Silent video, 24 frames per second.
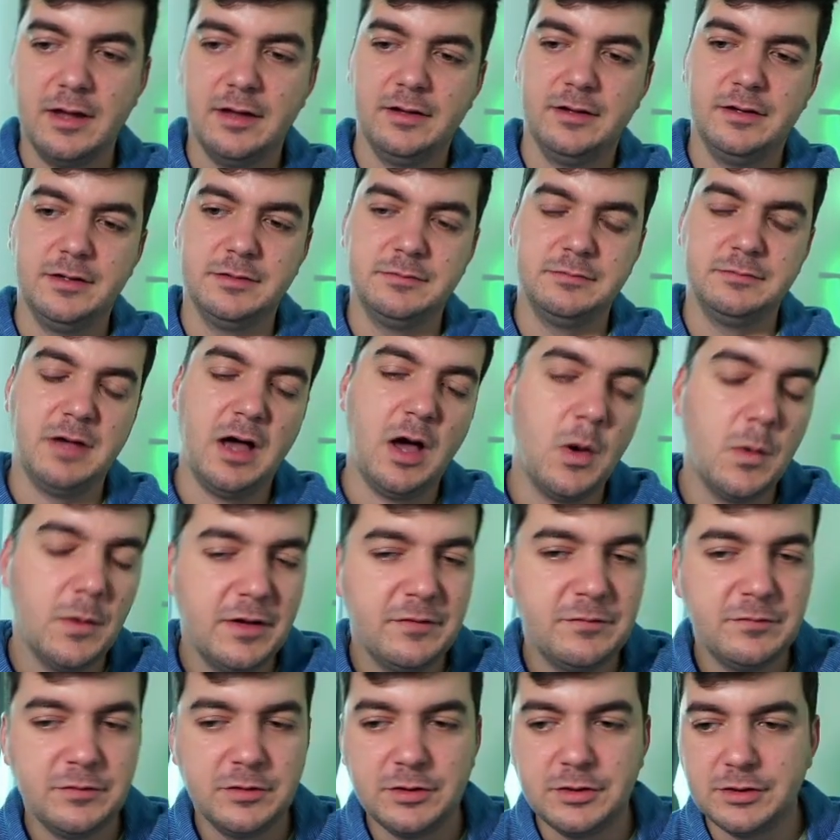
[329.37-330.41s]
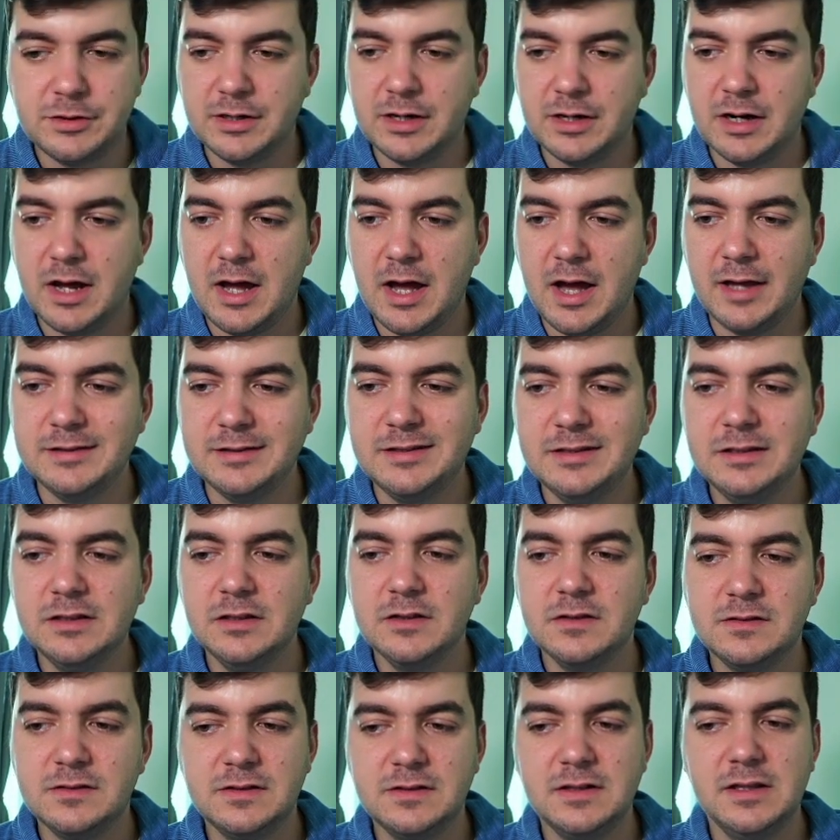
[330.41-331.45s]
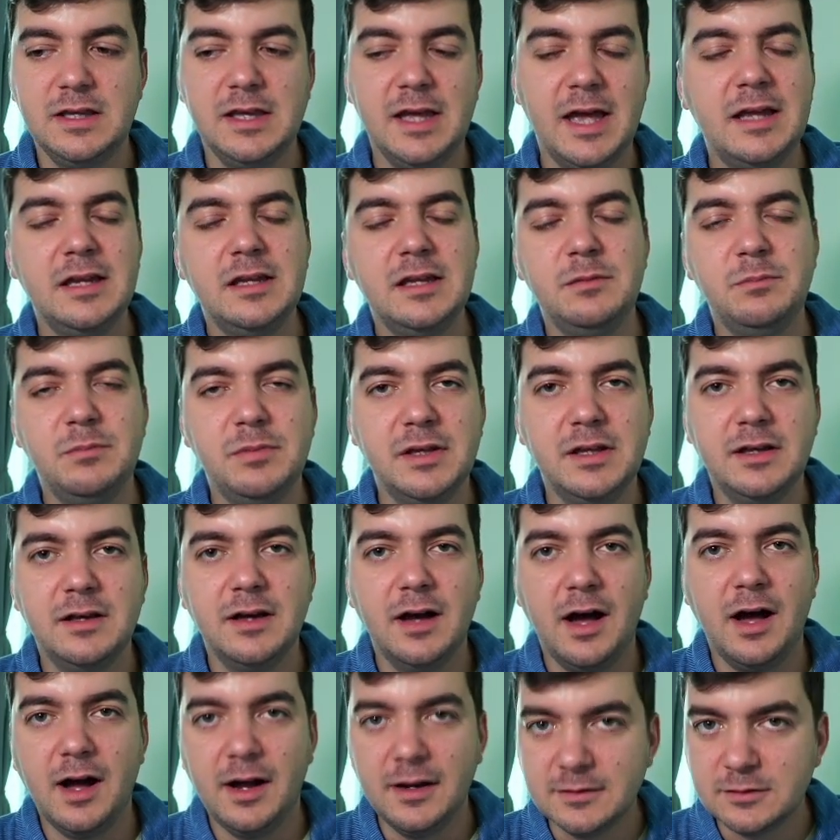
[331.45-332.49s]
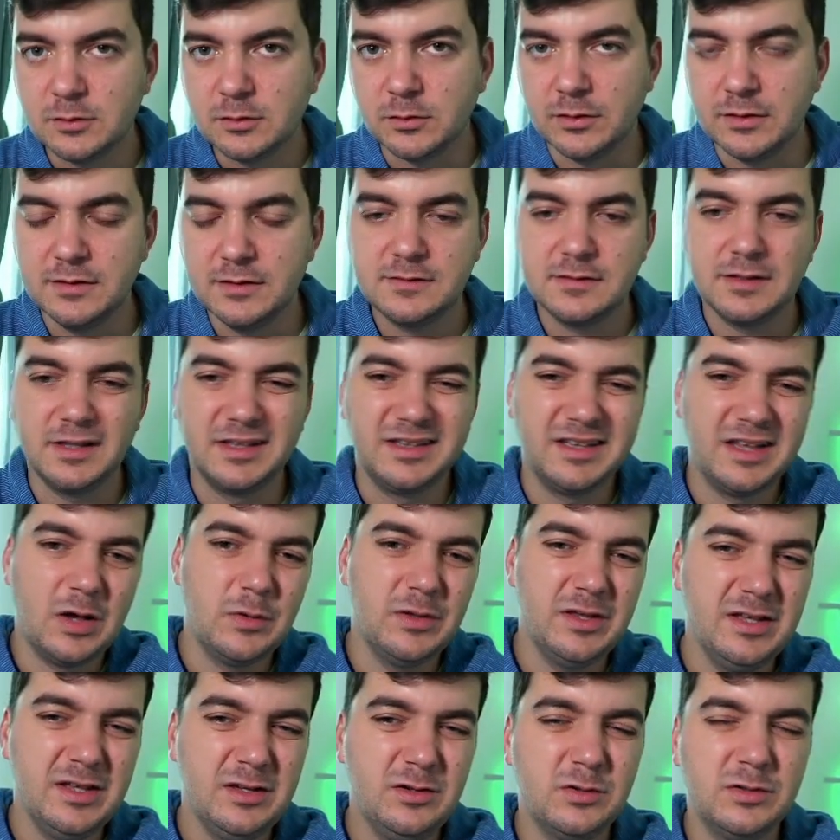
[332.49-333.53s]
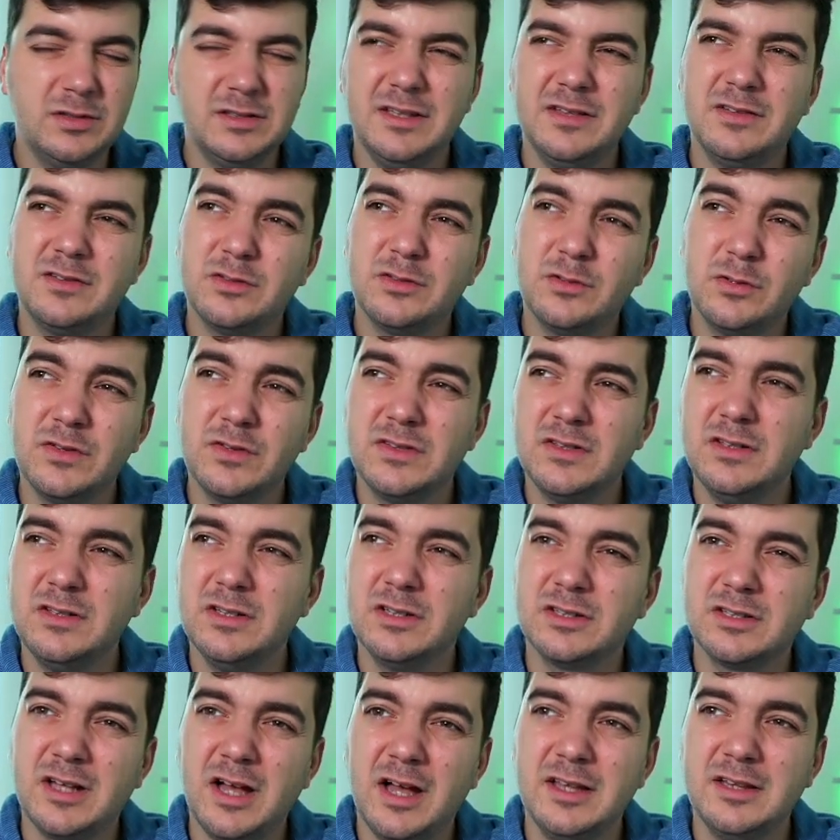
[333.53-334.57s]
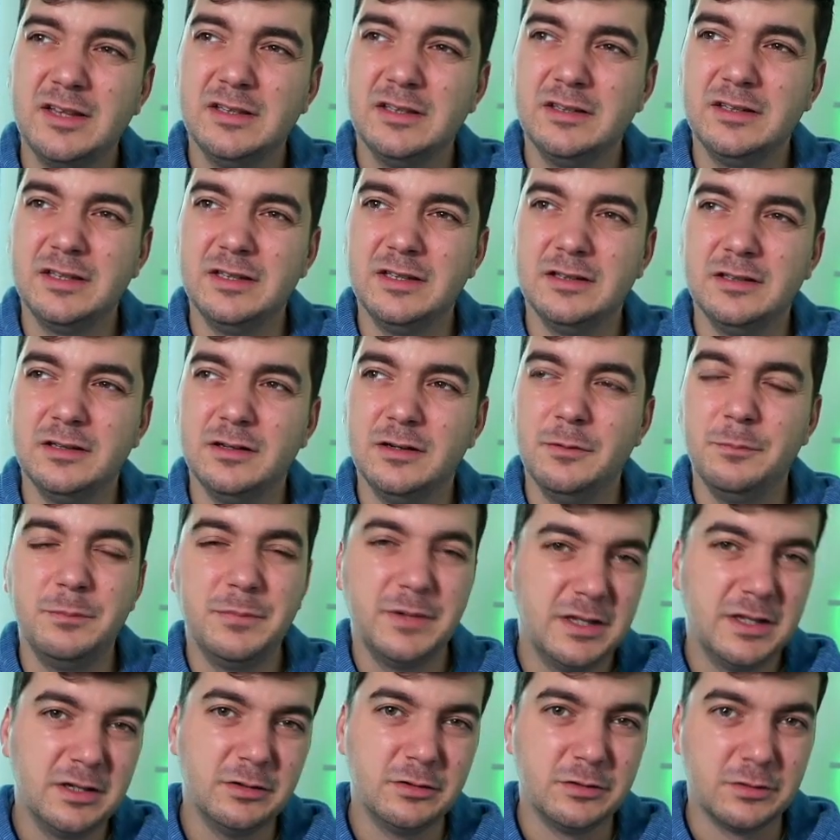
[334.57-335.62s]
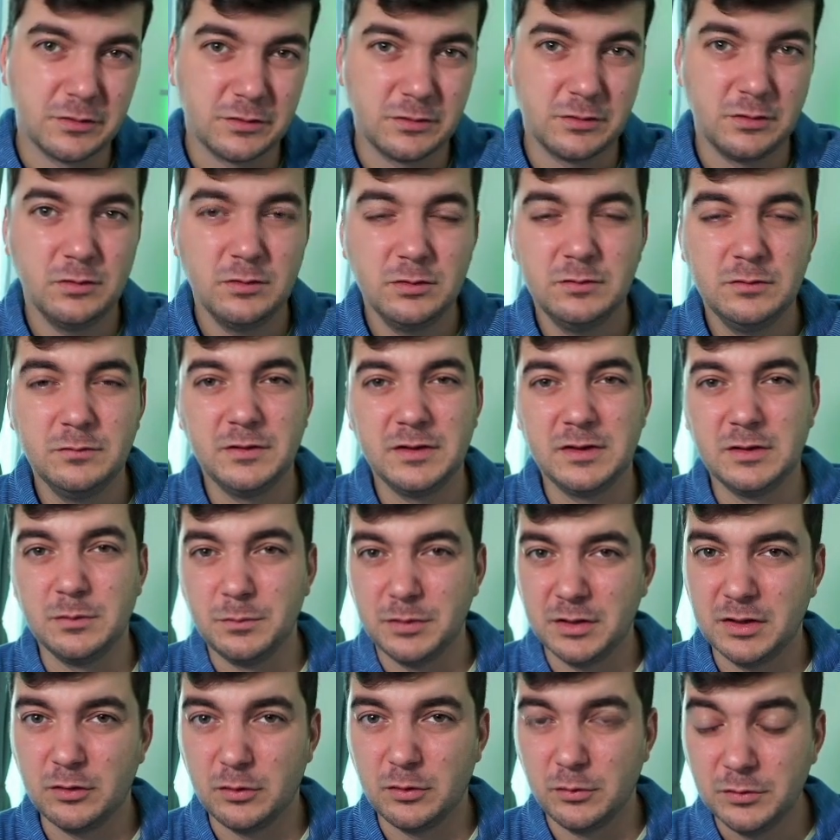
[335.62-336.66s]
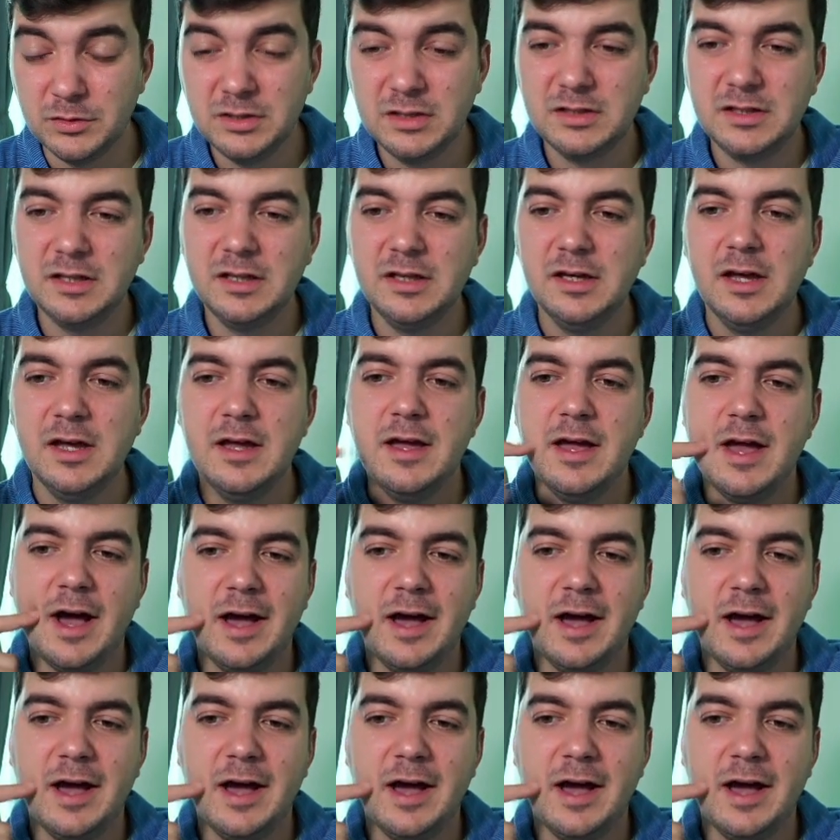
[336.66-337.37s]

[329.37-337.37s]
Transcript: However, I didn't see any big altcoins, and now EGLD is considered kind of in the bigger zone with a big community.